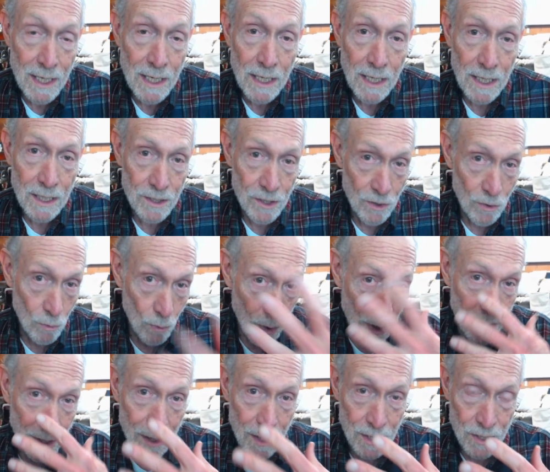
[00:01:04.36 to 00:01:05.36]
into the
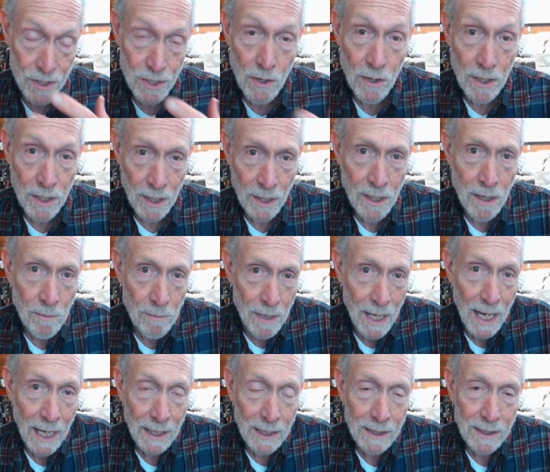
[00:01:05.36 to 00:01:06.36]
wind, it's going to come
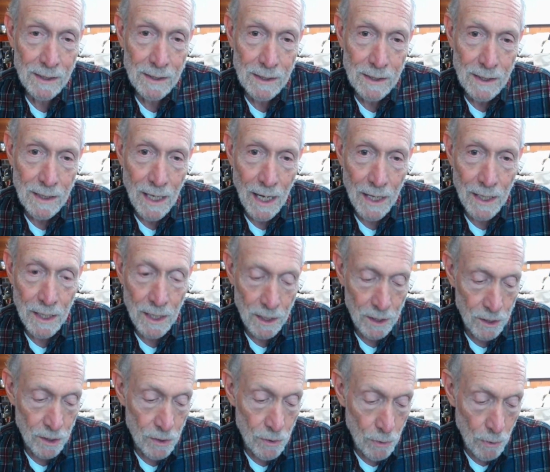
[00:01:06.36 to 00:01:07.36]
back and
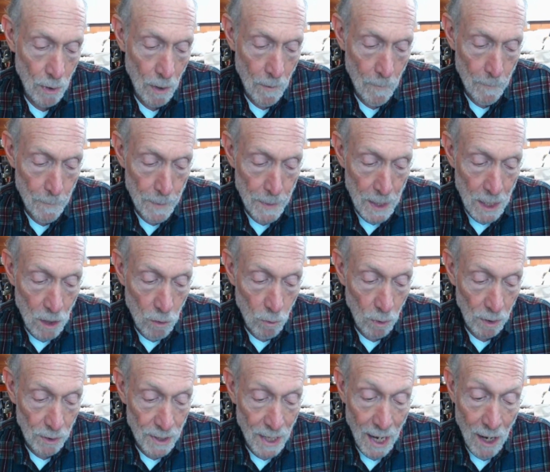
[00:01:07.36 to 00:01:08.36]
hit you.
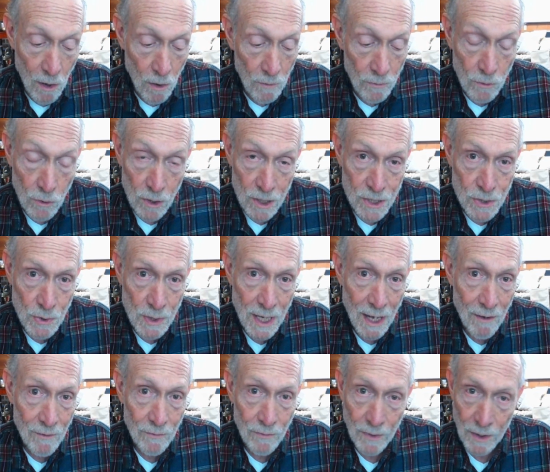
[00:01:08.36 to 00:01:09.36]
Well, now, of course, we
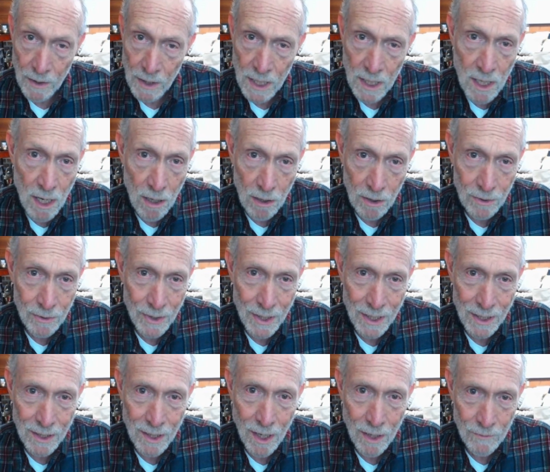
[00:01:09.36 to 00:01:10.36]
have very
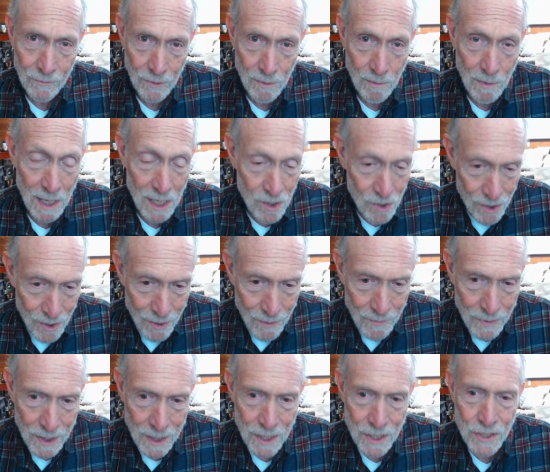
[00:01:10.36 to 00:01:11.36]
concrete confirmation
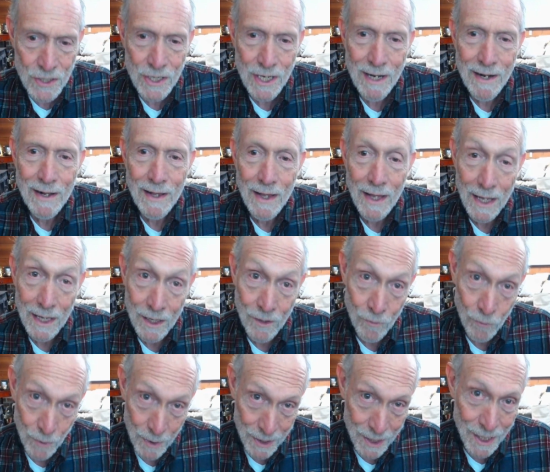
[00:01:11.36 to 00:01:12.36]
of this
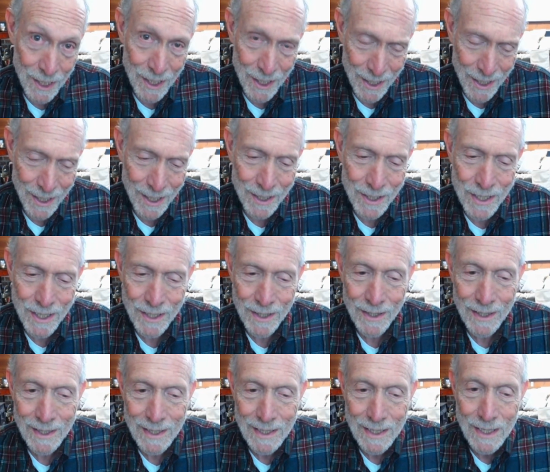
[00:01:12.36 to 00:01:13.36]
if we needed it, and
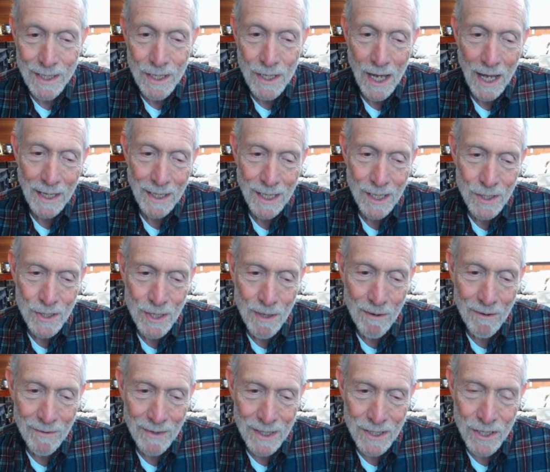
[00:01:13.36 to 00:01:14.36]
I guess some
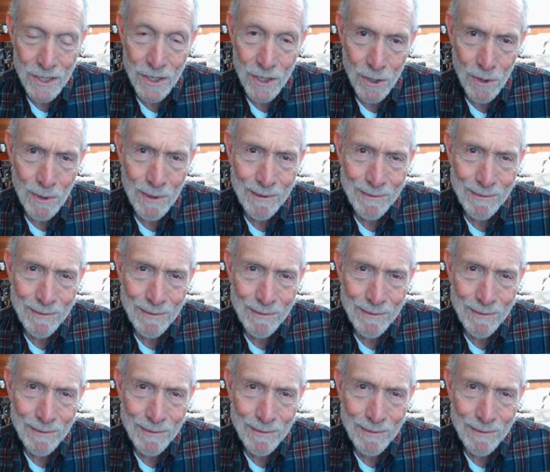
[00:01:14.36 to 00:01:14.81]
of us do,